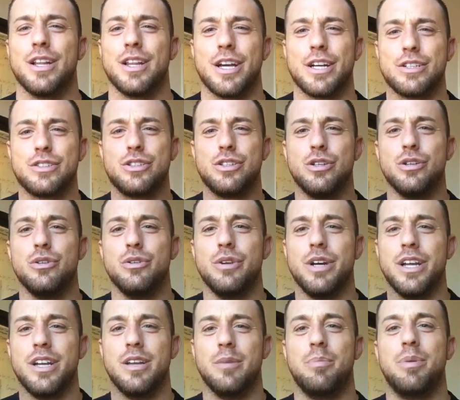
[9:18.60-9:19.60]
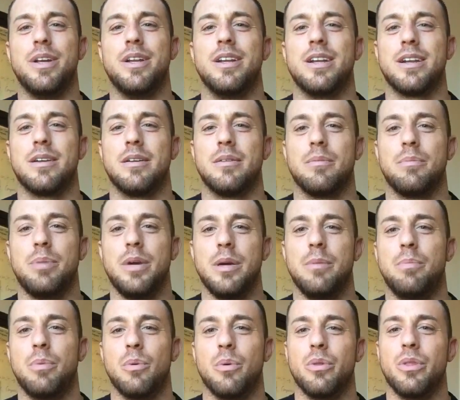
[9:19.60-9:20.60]
like two independent
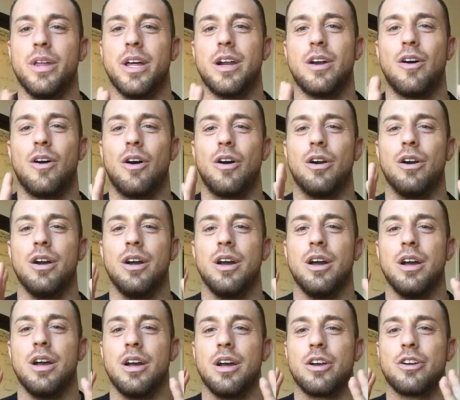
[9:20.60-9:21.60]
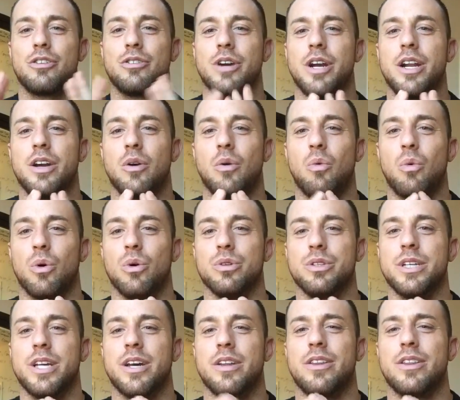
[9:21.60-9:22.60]
people that are creating a world
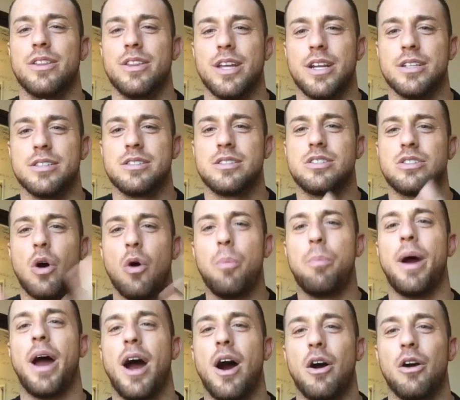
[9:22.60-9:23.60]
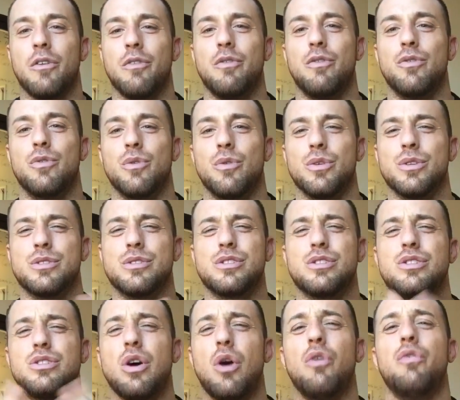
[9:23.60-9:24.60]
together that is so powerful and
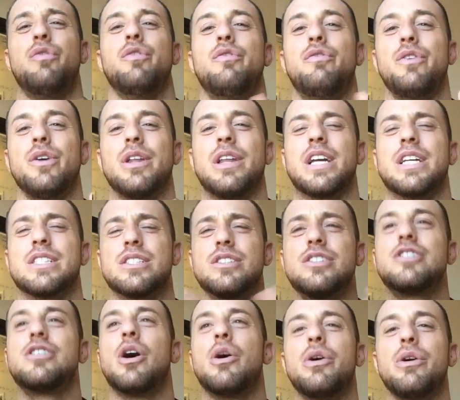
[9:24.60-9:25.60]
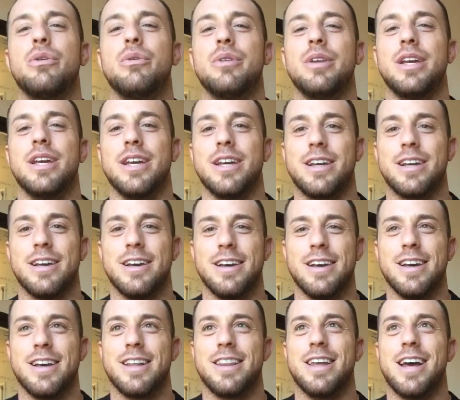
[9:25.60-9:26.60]
so fulfilling and so unique
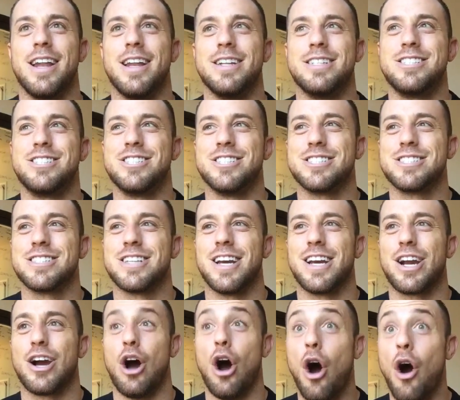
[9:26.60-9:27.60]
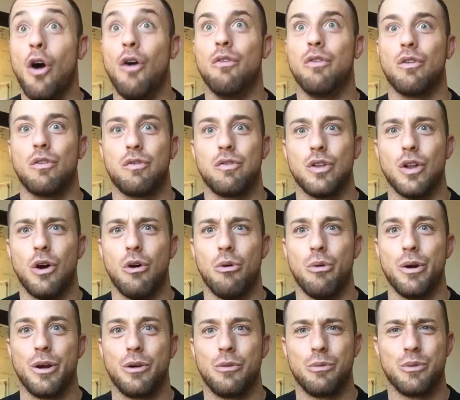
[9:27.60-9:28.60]
that it's just, like,
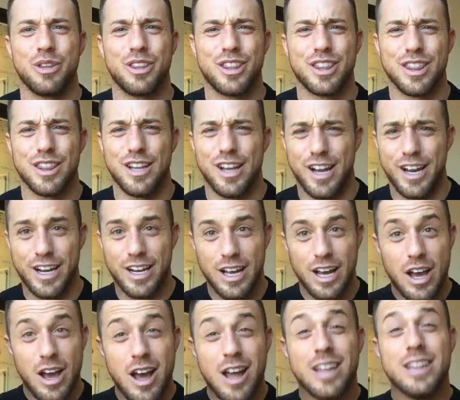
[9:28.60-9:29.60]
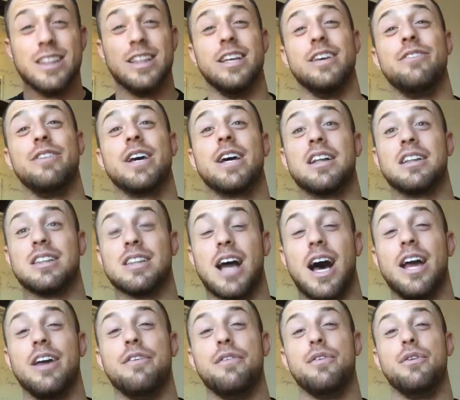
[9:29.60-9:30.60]
overflowing with, like, living a
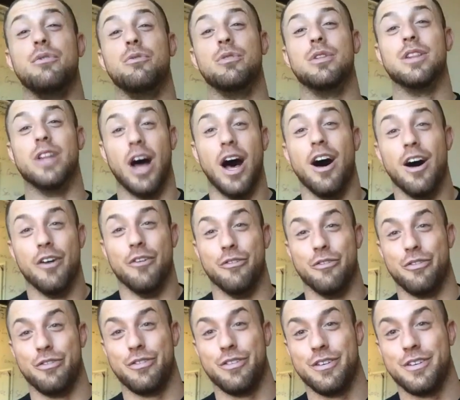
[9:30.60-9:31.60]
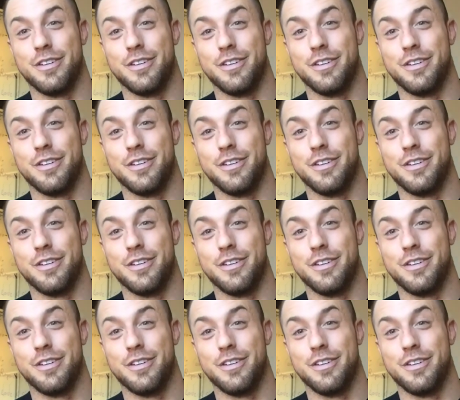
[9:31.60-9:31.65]
life you love